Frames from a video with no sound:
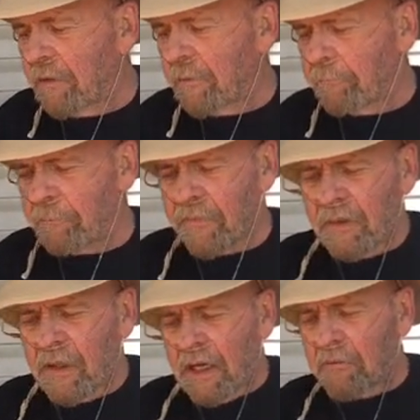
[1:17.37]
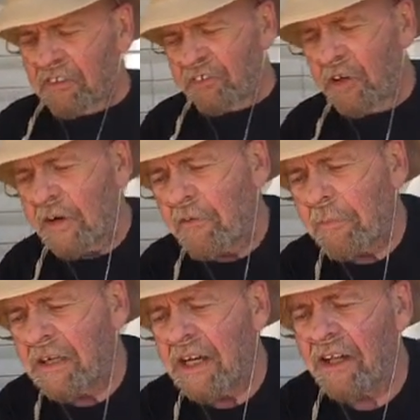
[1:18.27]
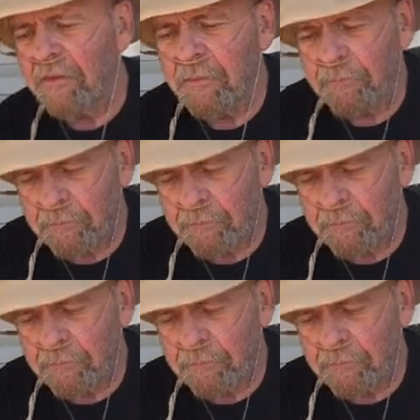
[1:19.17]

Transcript: uh, I want to show everybody how